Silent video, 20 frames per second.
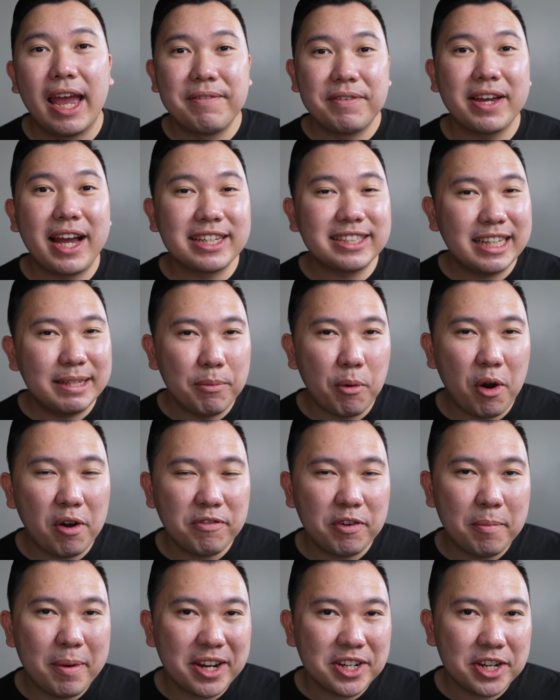If you guys need more
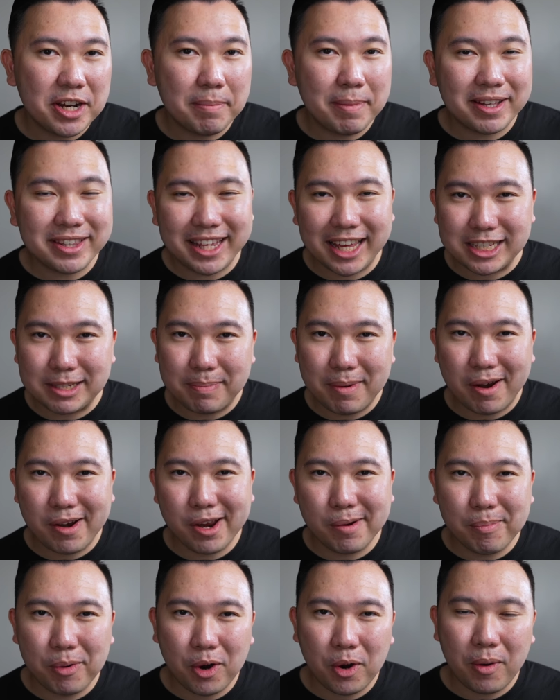information about the
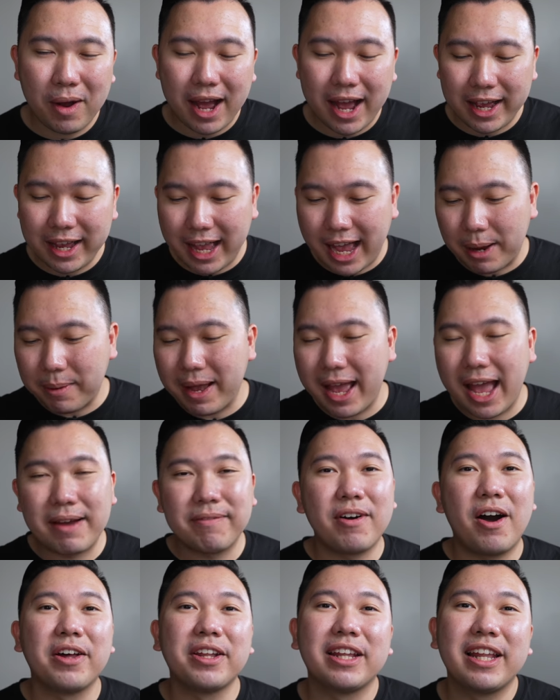Xperia Pro I, I will have
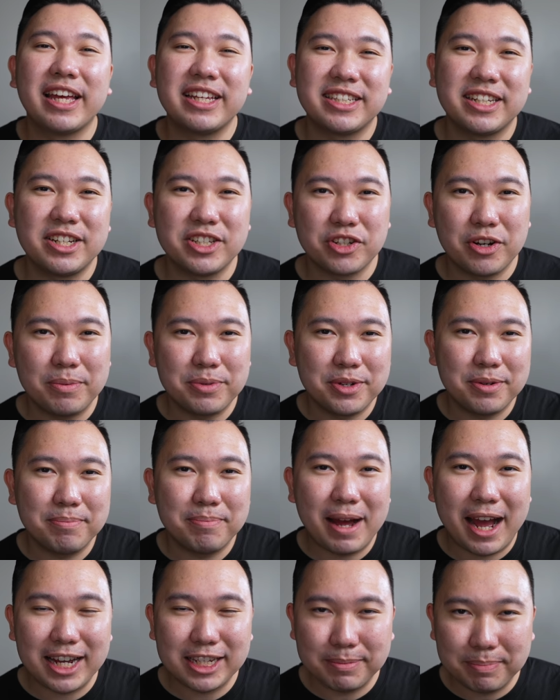all the links in the description
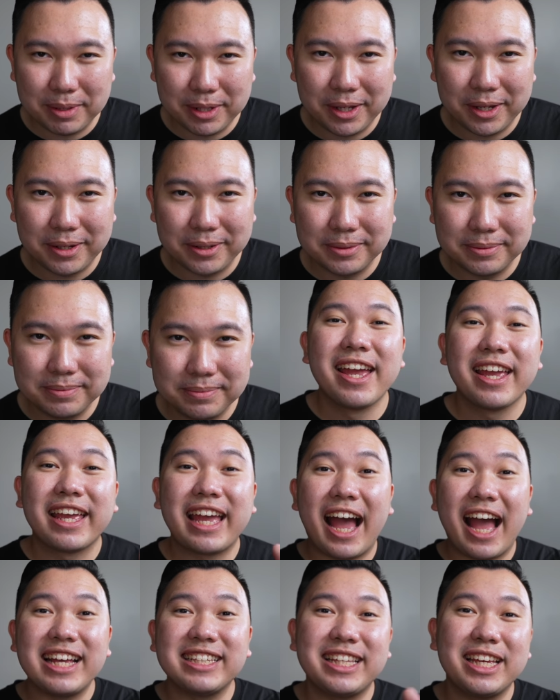box below.
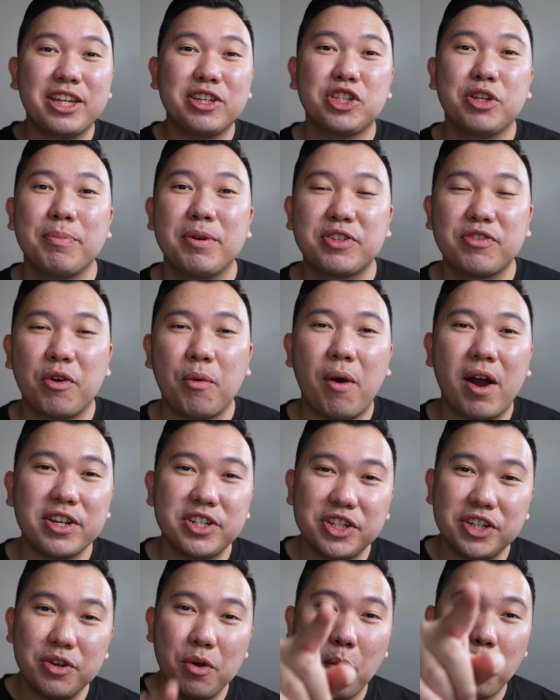Guys, thank you so much for
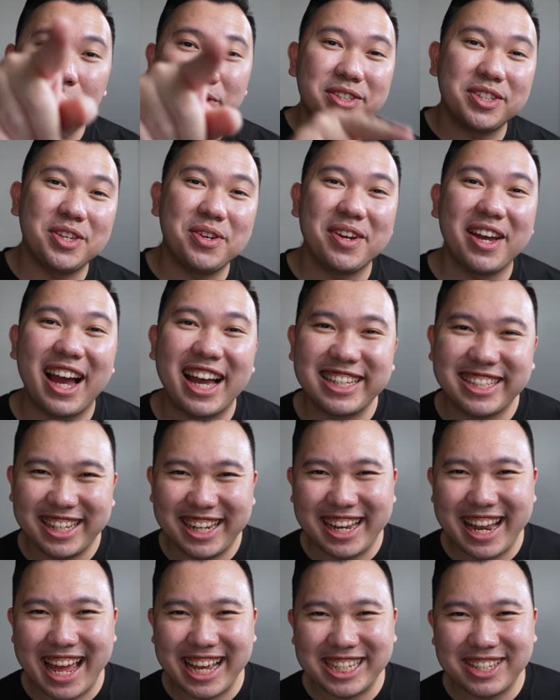watching. We'll see you guys in the
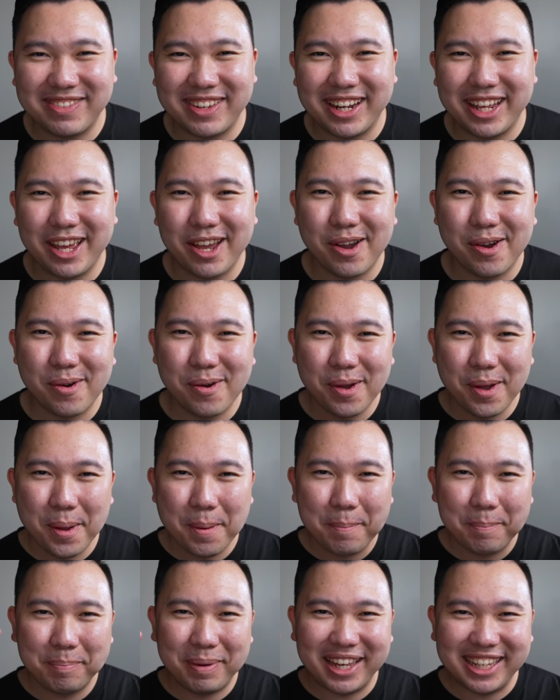next video.
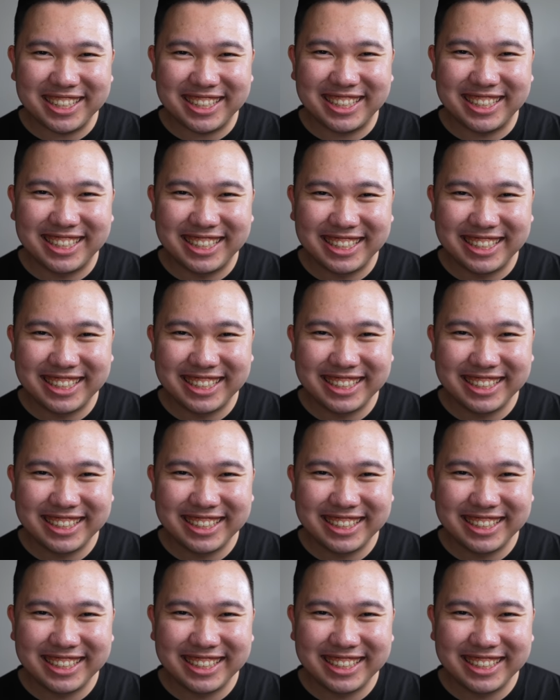Peace.